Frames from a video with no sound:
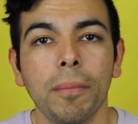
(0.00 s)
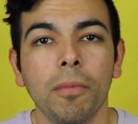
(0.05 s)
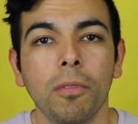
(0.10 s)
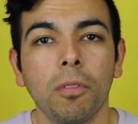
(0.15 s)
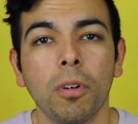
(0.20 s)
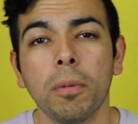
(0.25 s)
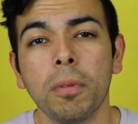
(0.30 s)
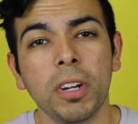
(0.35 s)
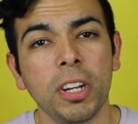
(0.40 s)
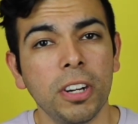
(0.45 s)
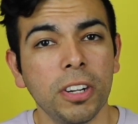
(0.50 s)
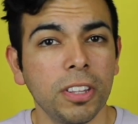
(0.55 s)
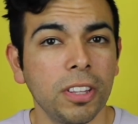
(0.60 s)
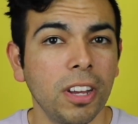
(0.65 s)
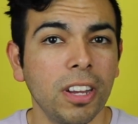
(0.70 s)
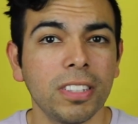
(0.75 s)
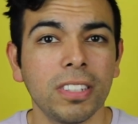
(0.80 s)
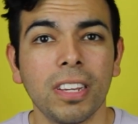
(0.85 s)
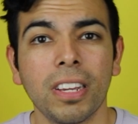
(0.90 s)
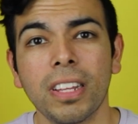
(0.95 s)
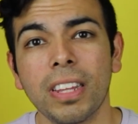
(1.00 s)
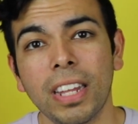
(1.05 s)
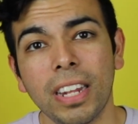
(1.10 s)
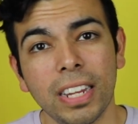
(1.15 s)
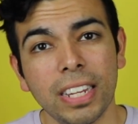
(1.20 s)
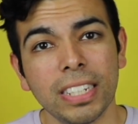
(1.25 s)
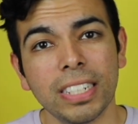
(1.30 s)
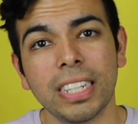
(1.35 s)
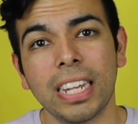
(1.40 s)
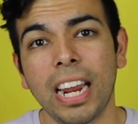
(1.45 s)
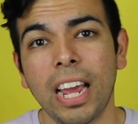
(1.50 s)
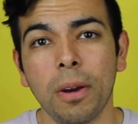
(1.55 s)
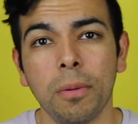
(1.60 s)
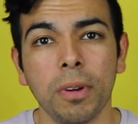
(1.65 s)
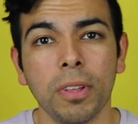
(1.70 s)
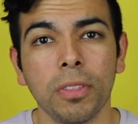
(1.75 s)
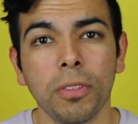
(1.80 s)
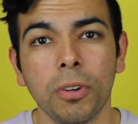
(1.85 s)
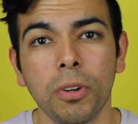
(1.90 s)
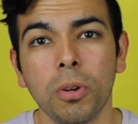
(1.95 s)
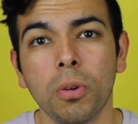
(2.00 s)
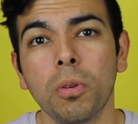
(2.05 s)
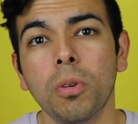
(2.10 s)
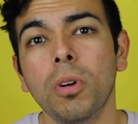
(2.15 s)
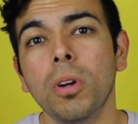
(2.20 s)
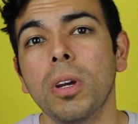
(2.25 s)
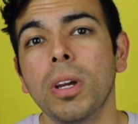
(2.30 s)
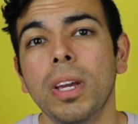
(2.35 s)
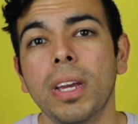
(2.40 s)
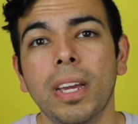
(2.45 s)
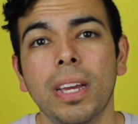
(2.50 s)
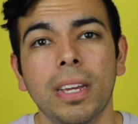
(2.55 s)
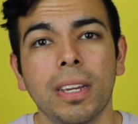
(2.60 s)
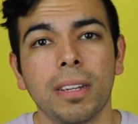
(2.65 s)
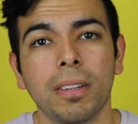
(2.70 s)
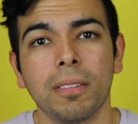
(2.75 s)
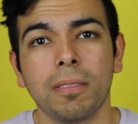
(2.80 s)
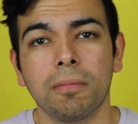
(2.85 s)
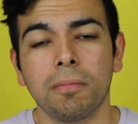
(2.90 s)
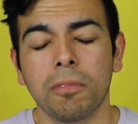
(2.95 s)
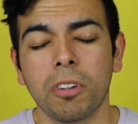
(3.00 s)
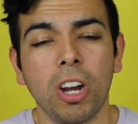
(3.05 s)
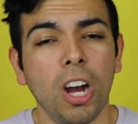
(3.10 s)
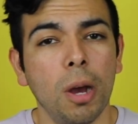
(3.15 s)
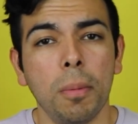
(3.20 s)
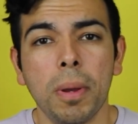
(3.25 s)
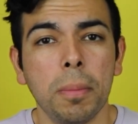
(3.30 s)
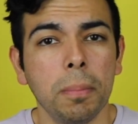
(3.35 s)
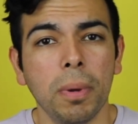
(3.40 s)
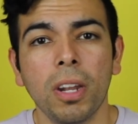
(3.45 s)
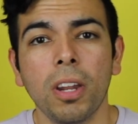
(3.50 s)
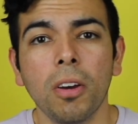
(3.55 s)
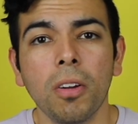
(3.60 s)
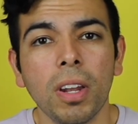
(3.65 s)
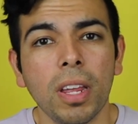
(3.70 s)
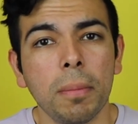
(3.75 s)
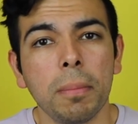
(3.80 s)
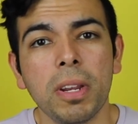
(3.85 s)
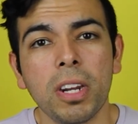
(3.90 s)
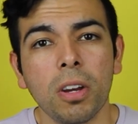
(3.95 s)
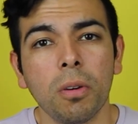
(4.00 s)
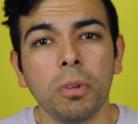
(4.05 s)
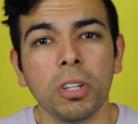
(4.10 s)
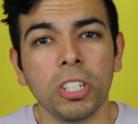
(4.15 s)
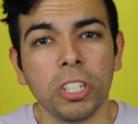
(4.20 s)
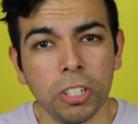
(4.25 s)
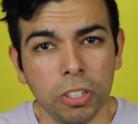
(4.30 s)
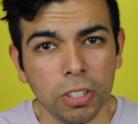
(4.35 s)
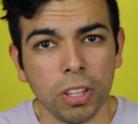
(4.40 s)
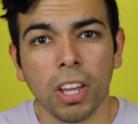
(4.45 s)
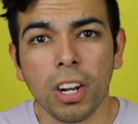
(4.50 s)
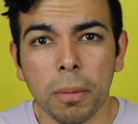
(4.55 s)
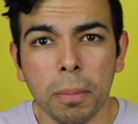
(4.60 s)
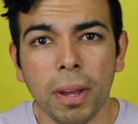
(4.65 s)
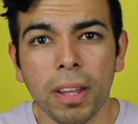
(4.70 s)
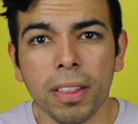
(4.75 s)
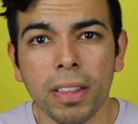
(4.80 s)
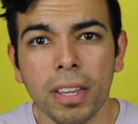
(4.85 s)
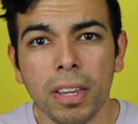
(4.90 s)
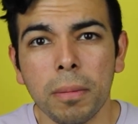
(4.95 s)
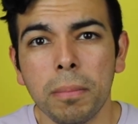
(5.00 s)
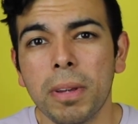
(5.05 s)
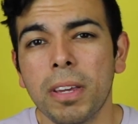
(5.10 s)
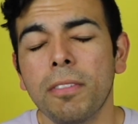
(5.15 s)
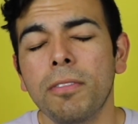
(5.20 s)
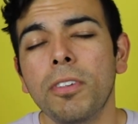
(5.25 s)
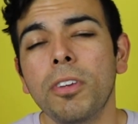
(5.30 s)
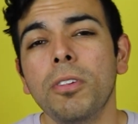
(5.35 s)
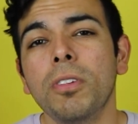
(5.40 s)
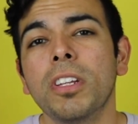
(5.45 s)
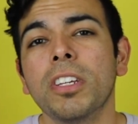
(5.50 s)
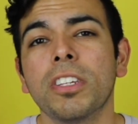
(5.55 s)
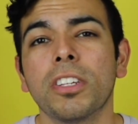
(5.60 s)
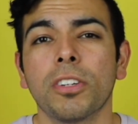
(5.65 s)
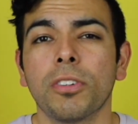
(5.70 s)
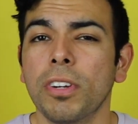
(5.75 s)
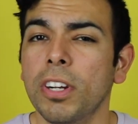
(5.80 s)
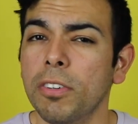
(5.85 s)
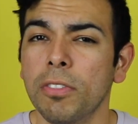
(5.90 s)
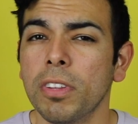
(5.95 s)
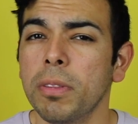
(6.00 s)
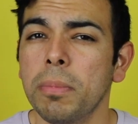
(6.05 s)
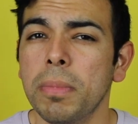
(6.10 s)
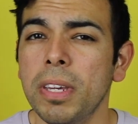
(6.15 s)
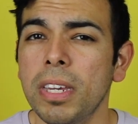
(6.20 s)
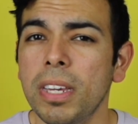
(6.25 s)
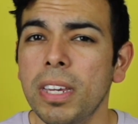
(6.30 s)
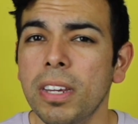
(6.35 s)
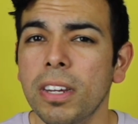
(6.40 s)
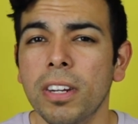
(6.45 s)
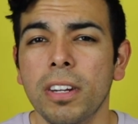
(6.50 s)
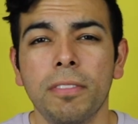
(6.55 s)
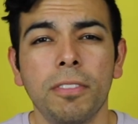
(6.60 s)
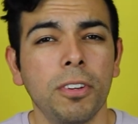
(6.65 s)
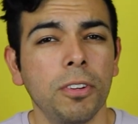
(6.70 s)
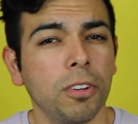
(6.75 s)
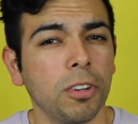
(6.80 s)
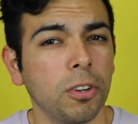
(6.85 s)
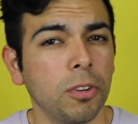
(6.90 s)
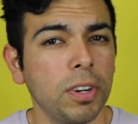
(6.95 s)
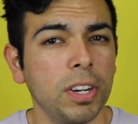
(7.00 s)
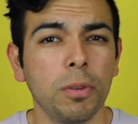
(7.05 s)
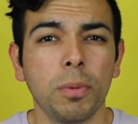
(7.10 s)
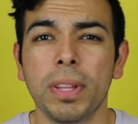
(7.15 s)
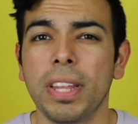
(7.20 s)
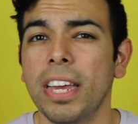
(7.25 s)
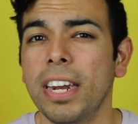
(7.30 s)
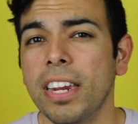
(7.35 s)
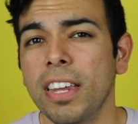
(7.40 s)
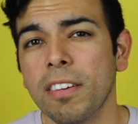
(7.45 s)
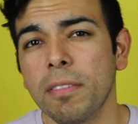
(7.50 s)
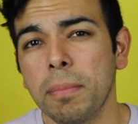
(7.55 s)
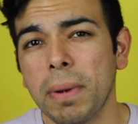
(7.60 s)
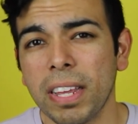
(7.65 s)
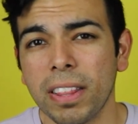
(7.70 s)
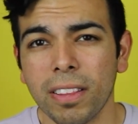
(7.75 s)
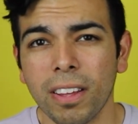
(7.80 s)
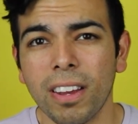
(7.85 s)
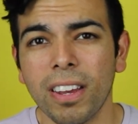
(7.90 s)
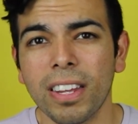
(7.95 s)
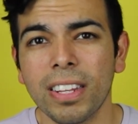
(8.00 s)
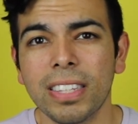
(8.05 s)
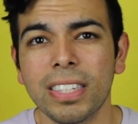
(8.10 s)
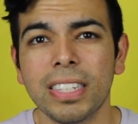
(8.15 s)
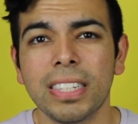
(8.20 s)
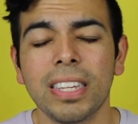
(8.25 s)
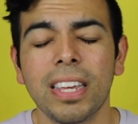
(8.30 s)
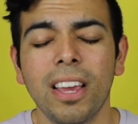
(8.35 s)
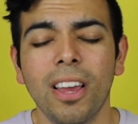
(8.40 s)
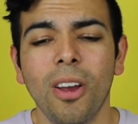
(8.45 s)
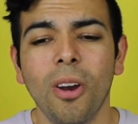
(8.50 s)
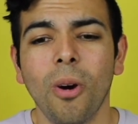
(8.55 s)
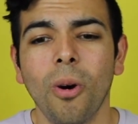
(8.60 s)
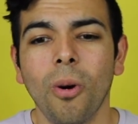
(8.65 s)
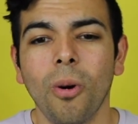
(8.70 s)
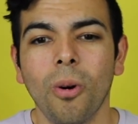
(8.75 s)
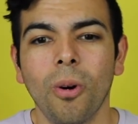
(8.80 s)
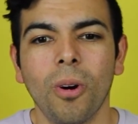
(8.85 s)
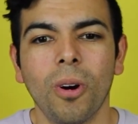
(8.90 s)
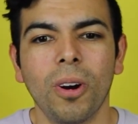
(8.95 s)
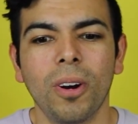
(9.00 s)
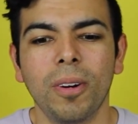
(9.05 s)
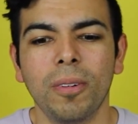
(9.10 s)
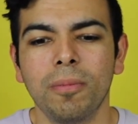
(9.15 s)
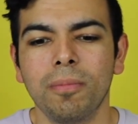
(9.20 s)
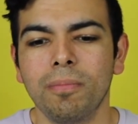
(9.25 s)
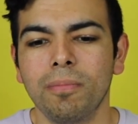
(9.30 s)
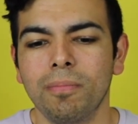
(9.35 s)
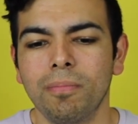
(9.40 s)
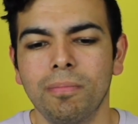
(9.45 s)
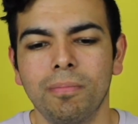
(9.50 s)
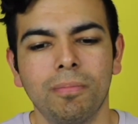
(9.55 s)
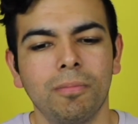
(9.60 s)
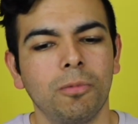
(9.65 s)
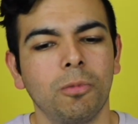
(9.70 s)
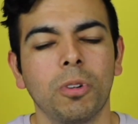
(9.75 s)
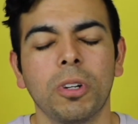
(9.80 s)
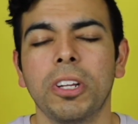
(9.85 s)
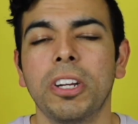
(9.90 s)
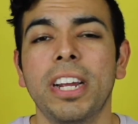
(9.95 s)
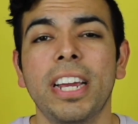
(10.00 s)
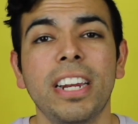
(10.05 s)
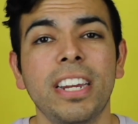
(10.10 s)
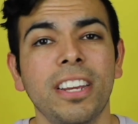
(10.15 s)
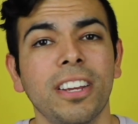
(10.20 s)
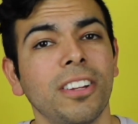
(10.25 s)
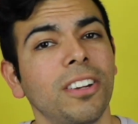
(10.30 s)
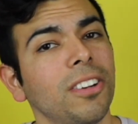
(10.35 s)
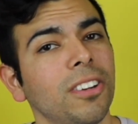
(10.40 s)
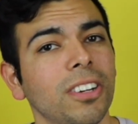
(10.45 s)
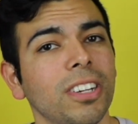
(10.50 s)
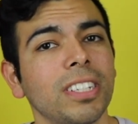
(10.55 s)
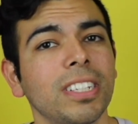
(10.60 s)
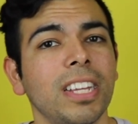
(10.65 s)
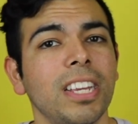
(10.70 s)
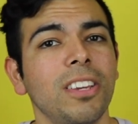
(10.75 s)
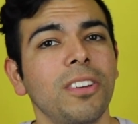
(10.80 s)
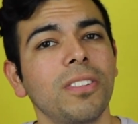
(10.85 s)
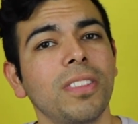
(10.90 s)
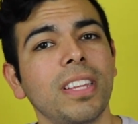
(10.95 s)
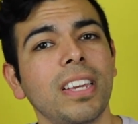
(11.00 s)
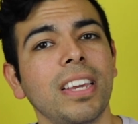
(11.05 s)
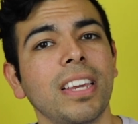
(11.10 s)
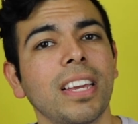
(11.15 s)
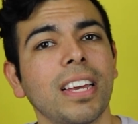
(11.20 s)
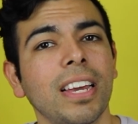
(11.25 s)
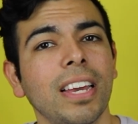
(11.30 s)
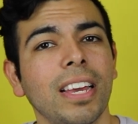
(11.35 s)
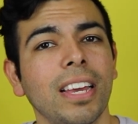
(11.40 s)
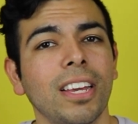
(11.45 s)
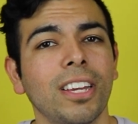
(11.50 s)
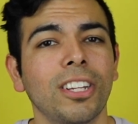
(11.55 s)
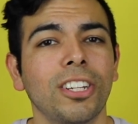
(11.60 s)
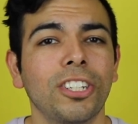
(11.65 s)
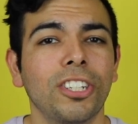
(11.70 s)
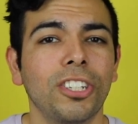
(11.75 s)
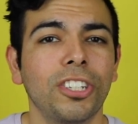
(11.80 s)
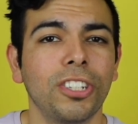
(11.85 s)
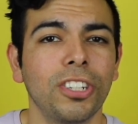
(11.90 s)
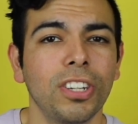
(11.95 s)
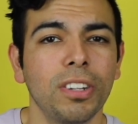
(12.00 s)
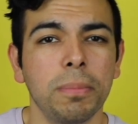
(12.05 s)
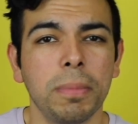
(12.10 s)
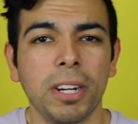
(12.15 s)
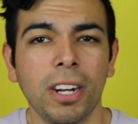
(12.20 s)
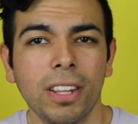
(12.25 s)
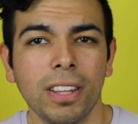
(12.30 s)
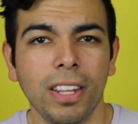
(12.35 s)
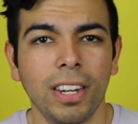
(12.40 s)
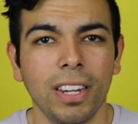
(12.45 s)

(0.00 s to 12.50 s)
What were your thoughts on the list that I went through? Comment below, let me know what you thought about them, if you disagreed with me, or if you agreed with any of my thoughts, or were there any other looks that you think should have been on the